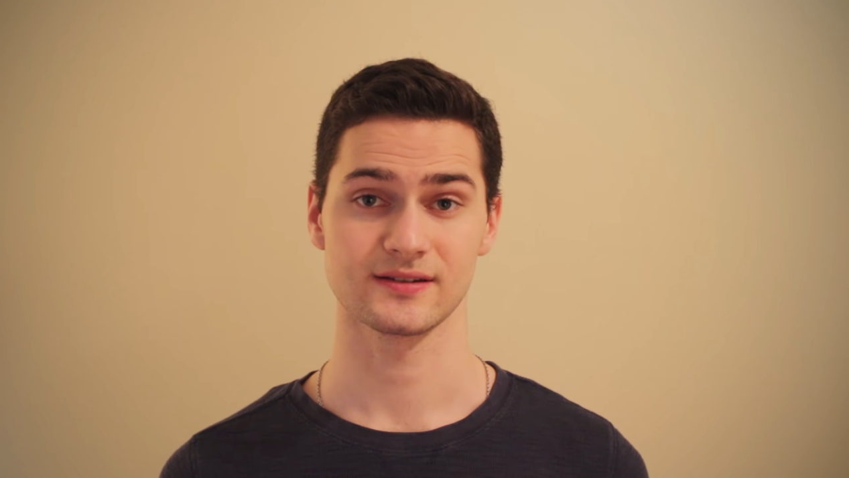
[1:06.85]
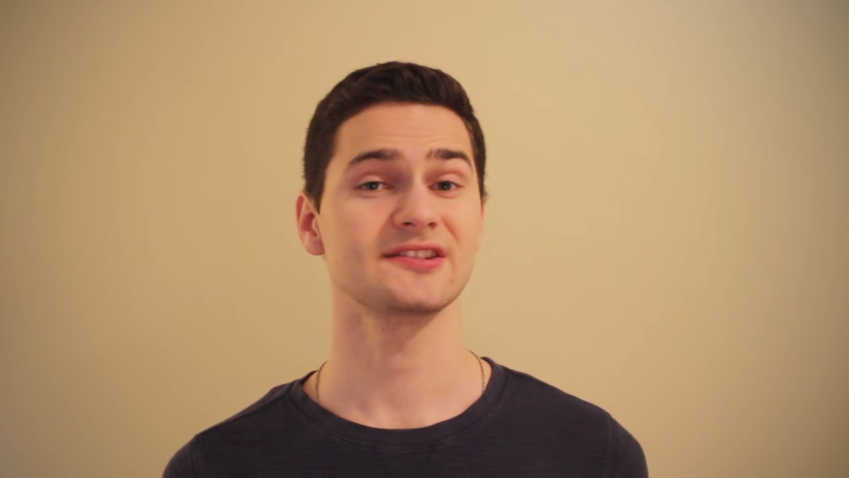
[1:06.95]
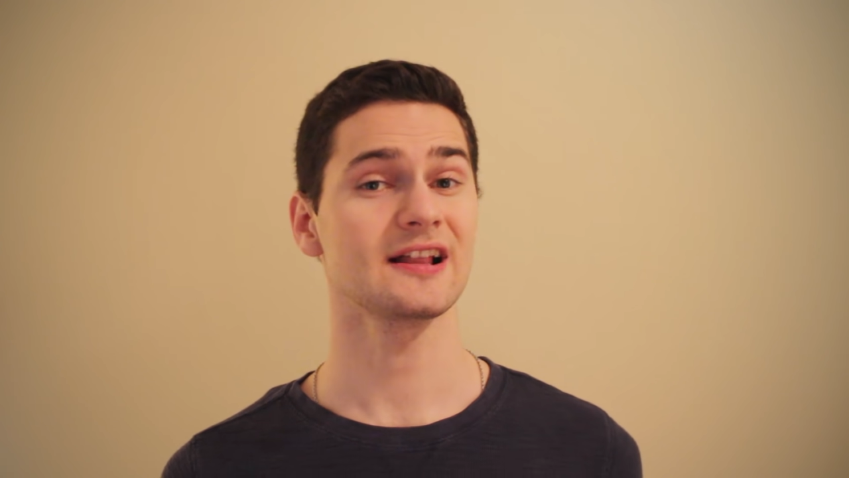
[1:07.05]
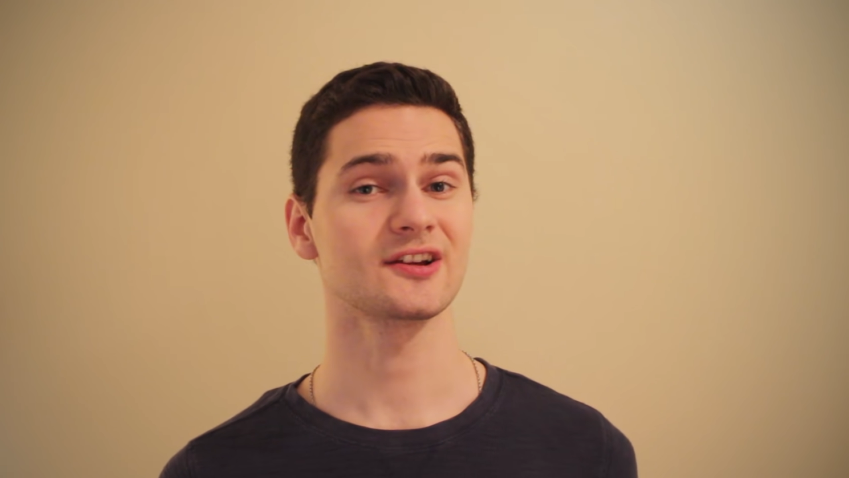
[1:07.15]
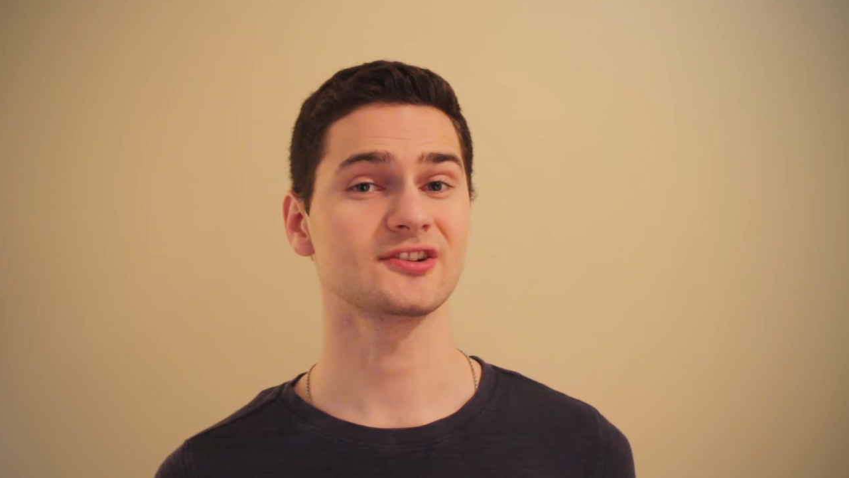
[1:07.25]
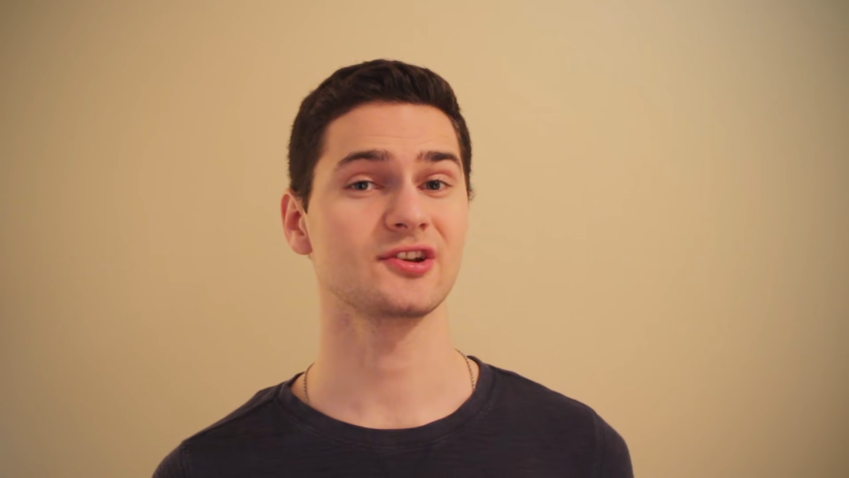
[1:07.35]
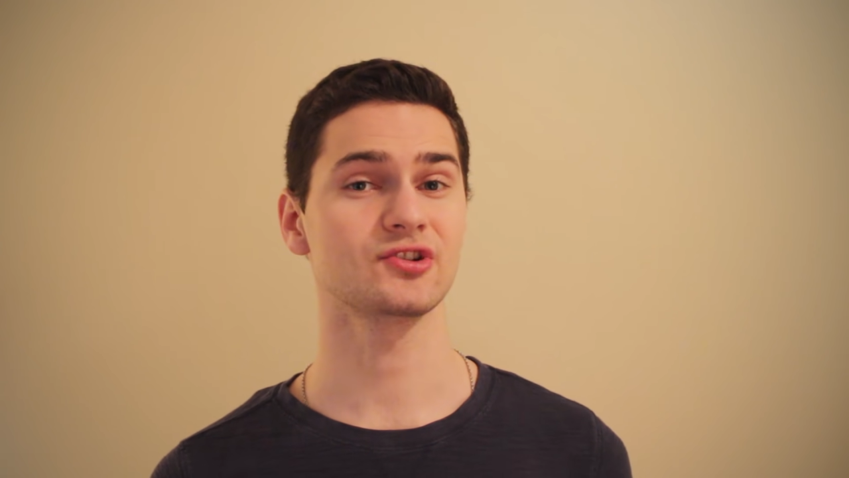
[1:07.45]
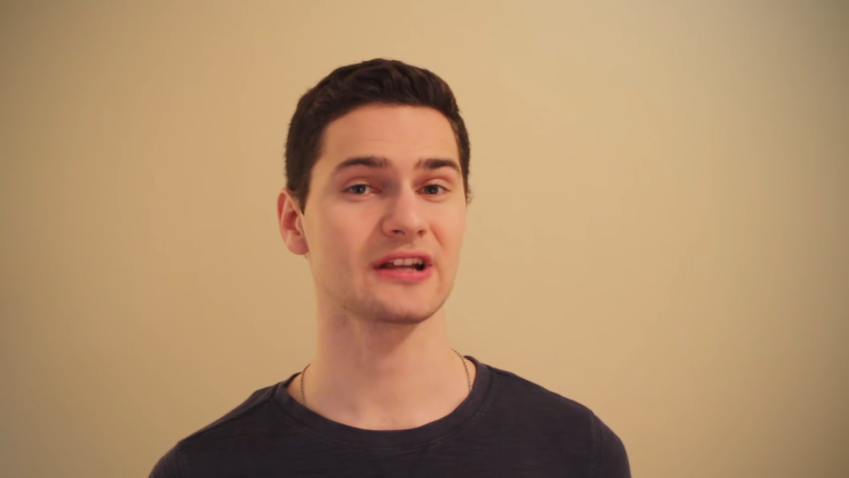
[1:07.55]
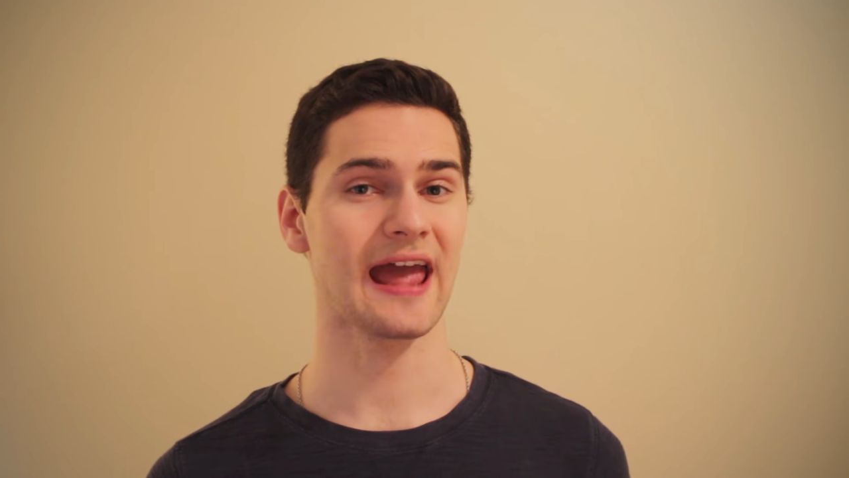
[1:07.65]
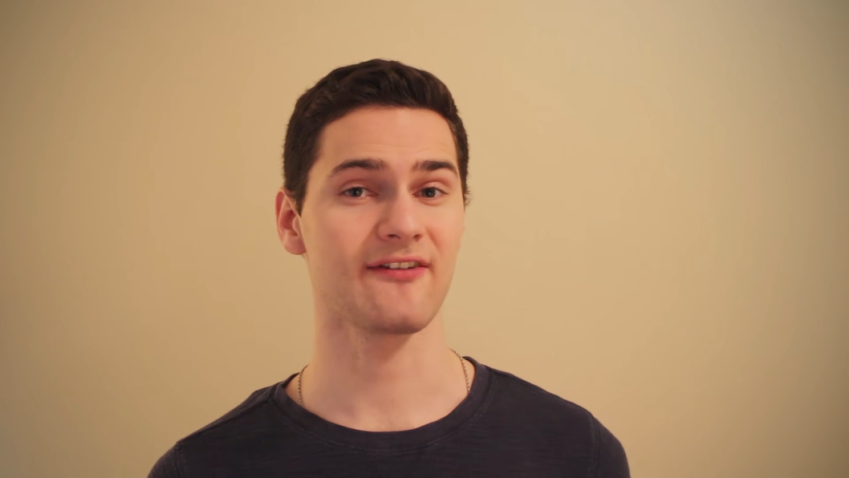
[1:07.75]
Sellers
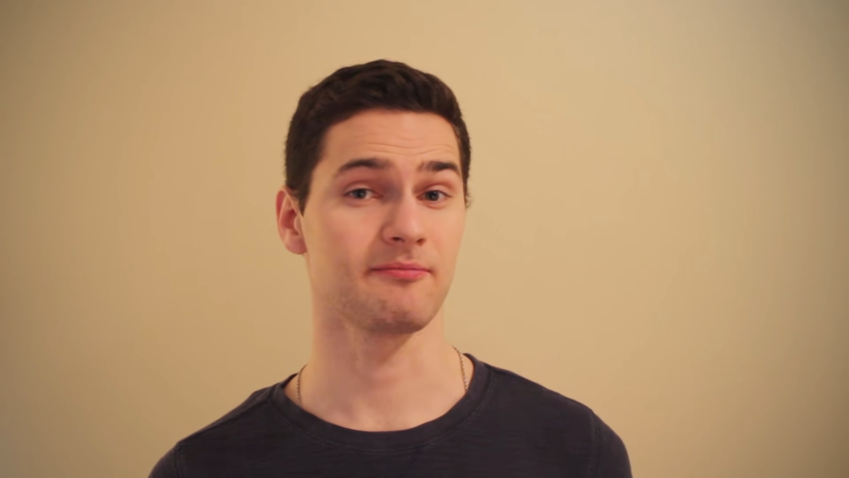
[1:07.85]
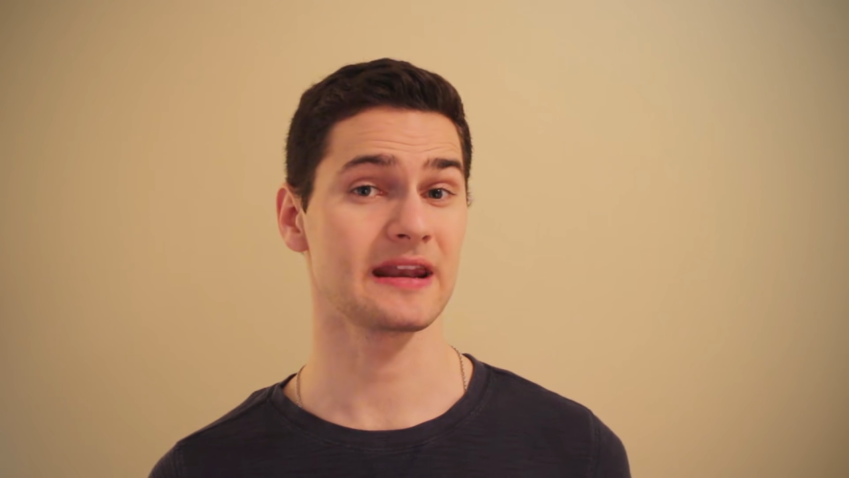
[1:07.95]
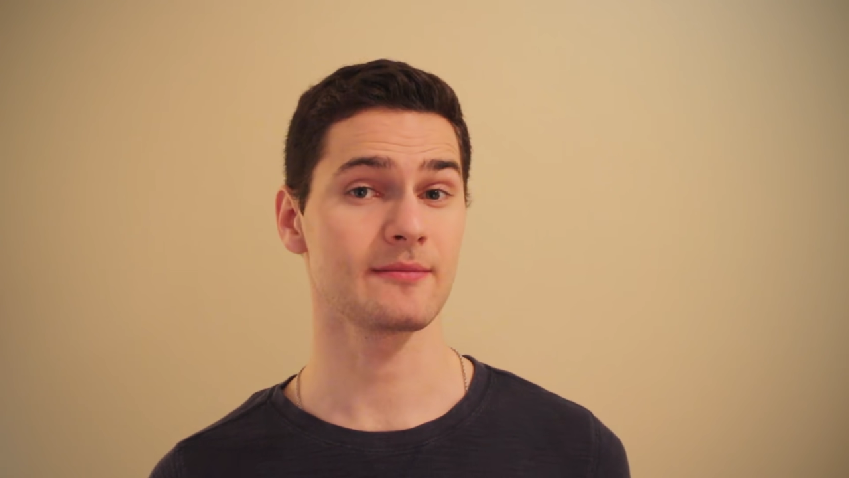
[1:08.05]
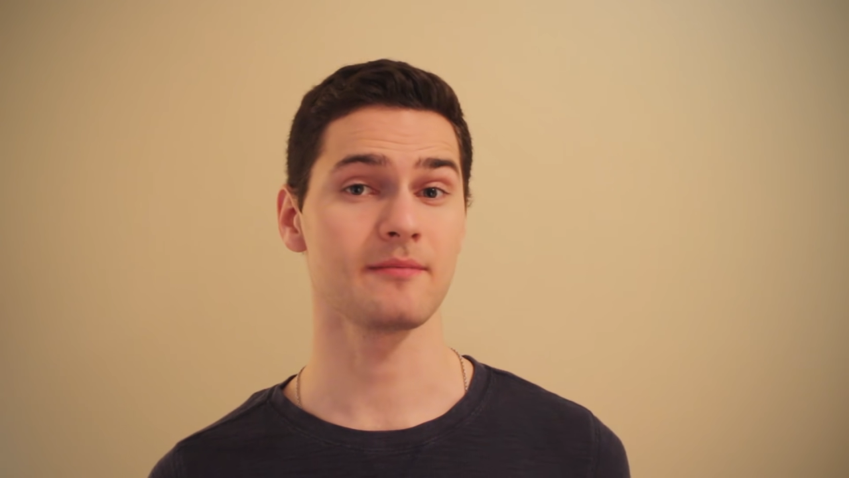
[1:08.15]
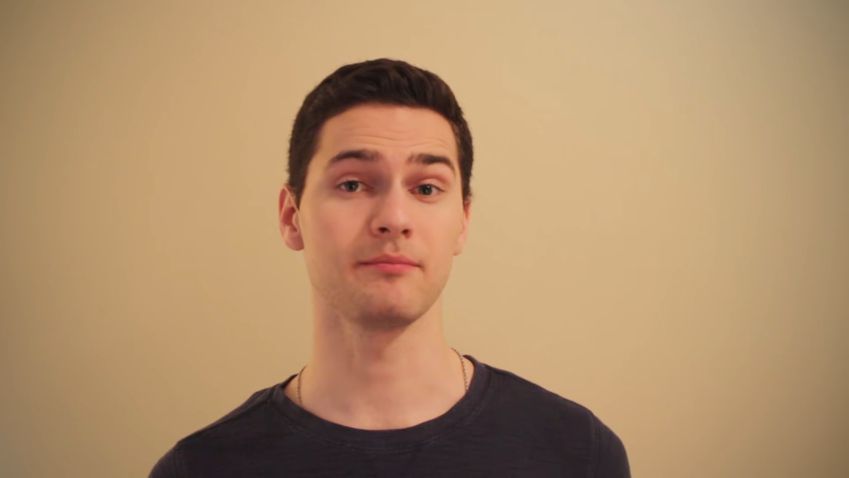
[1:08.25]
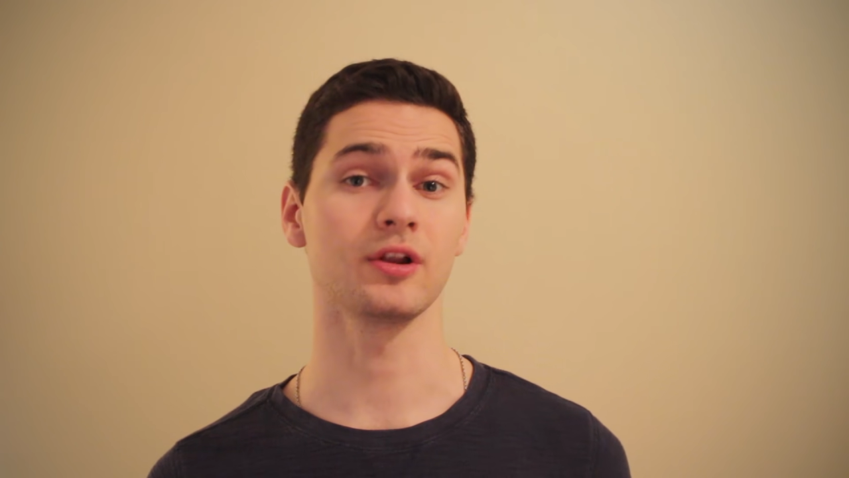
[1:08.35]
usually have minimum